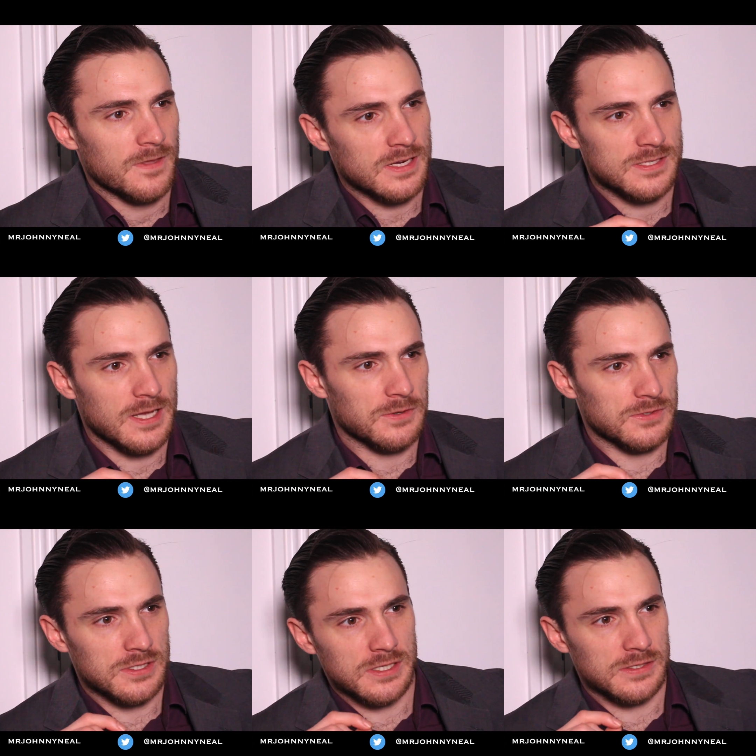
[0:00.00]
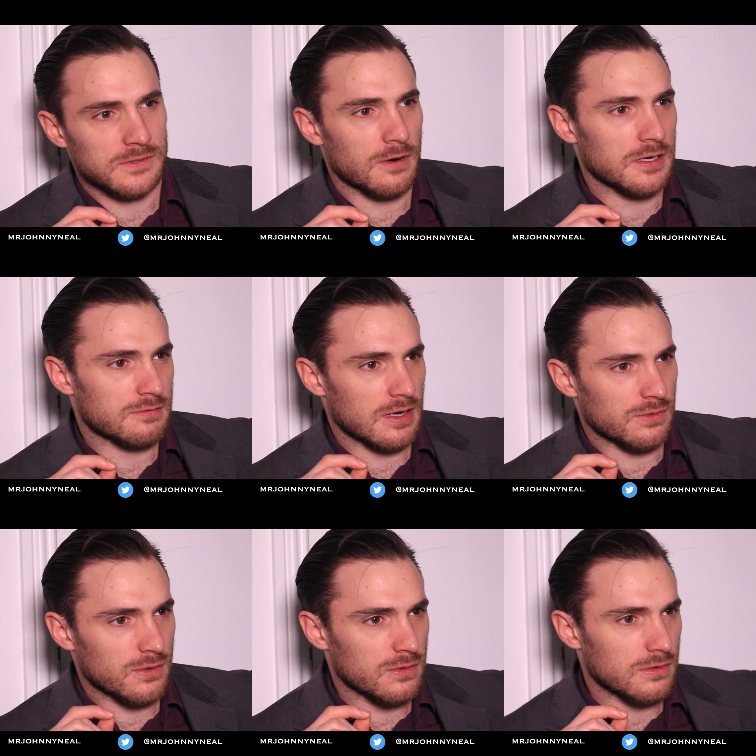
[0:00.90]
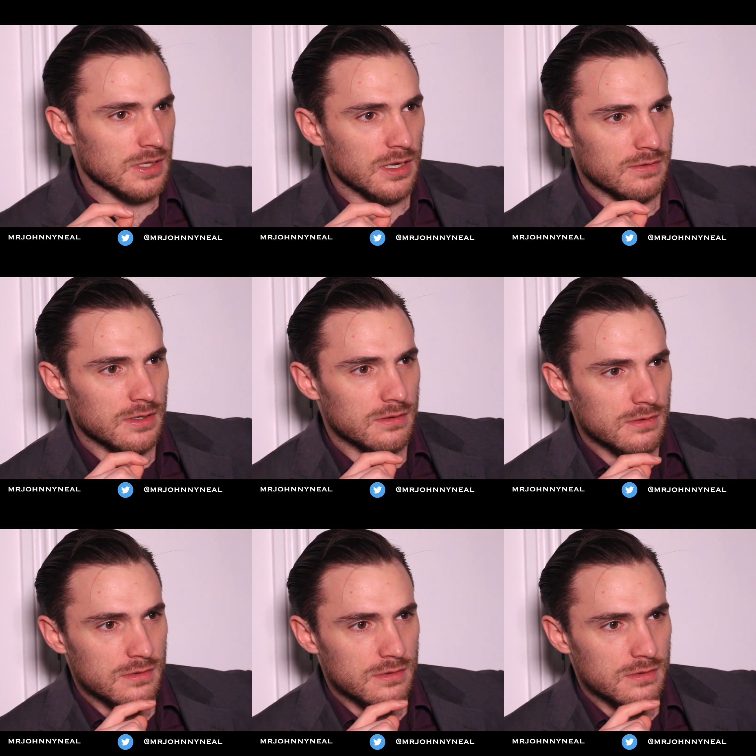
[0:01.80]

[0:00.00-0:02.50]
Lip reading: Next 1,000 years is right around the corner, Kevin.